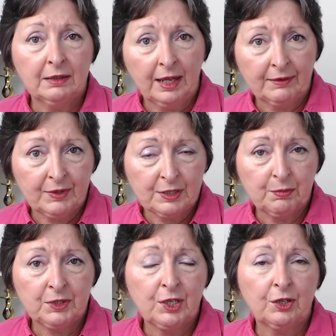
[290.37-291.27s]
like this
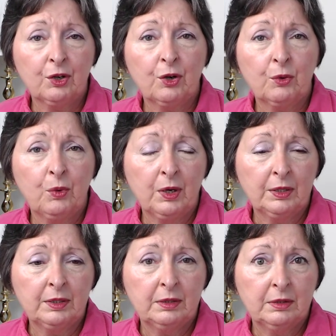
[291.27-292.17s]
particular
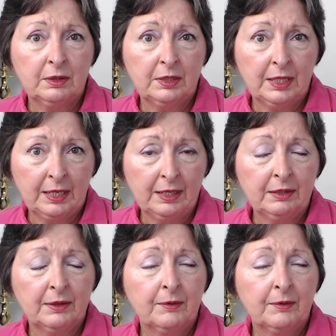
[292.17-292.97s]
one did,